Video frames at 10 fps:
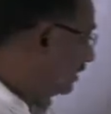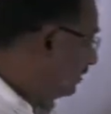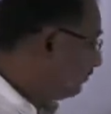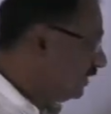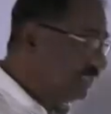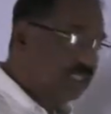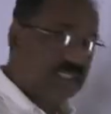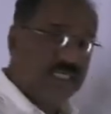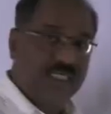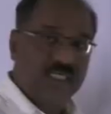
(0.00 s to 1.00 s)
this f is
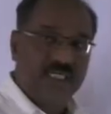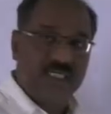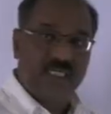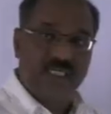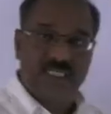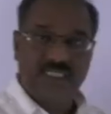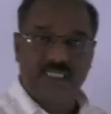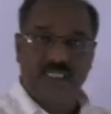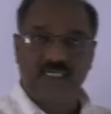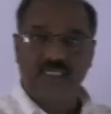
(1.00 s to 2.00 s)
a
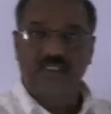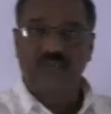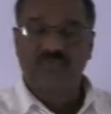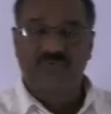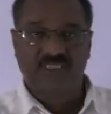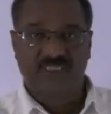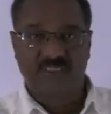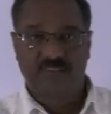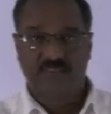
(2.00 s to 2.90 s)
real function.